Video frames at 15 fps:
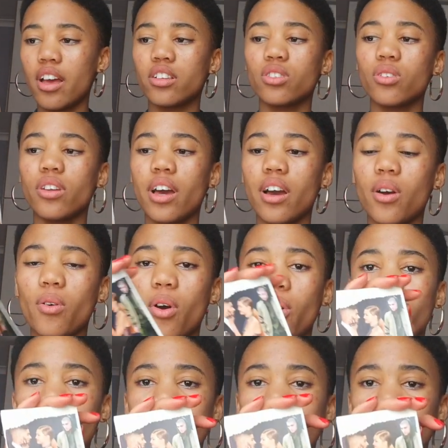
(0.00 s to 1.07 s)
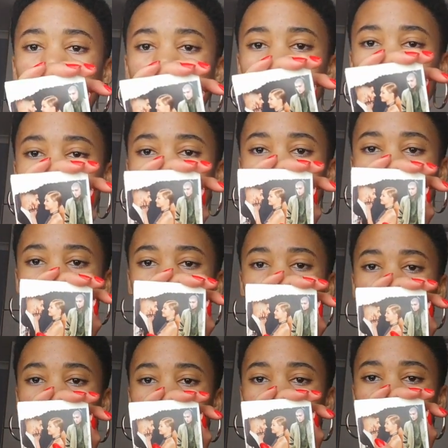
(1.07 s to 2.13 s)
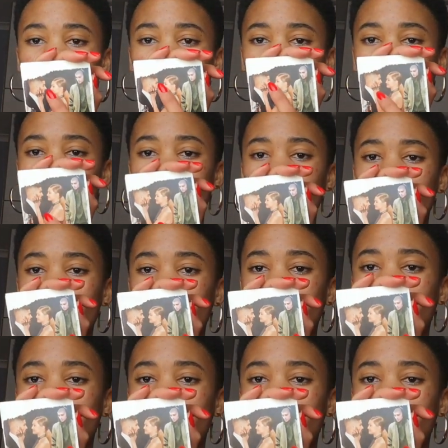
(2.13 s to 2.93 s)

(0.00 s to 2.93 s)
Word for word: so now over here, he's busy kissing and everything and they're in love.